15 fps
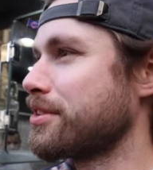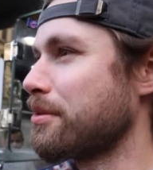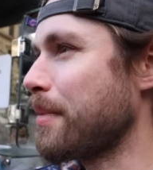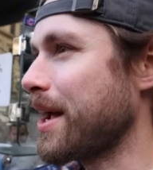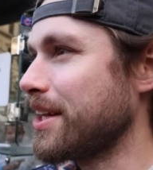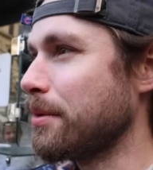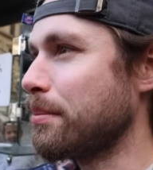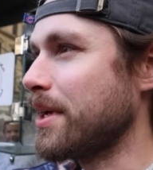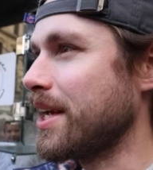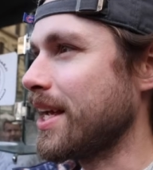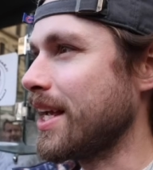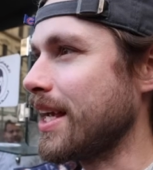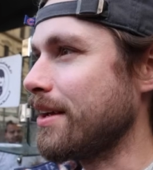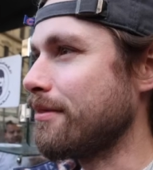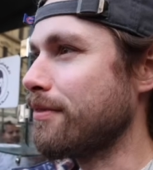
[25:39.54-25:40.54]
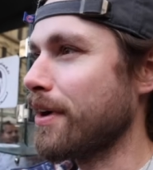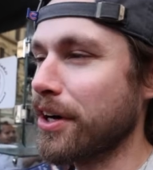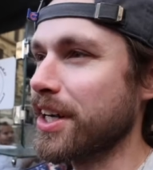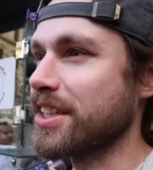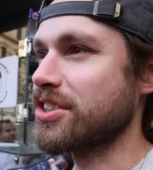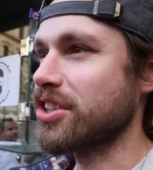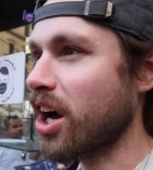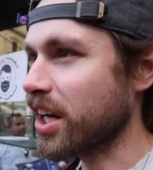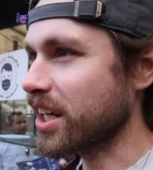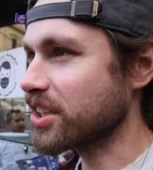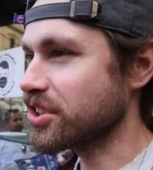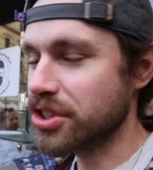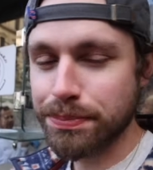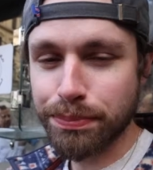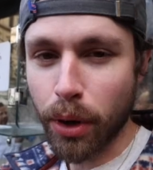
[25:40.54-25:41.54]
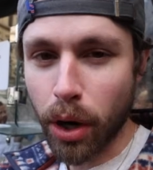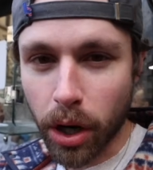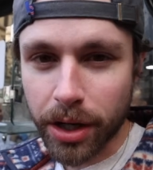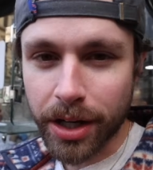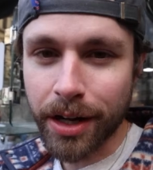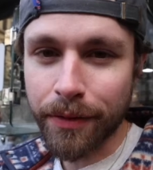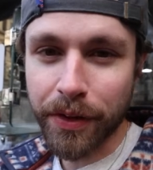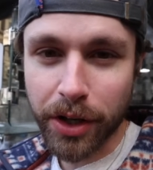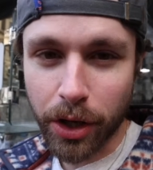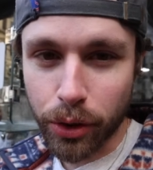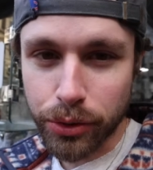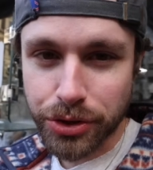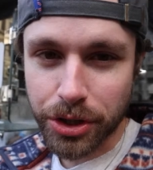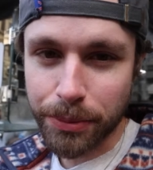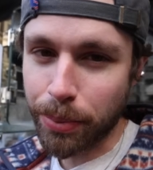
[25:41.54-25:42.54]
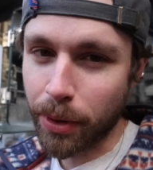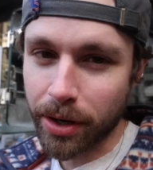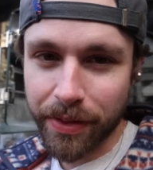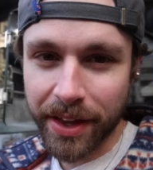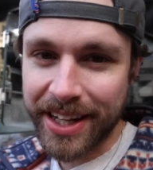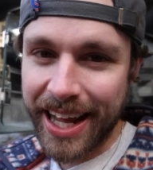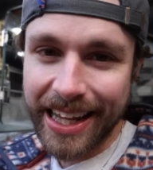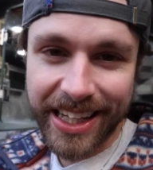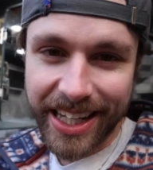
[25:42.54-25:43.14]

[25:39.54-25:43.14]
are made to be very exotic. It's just part of the culture, part of the daily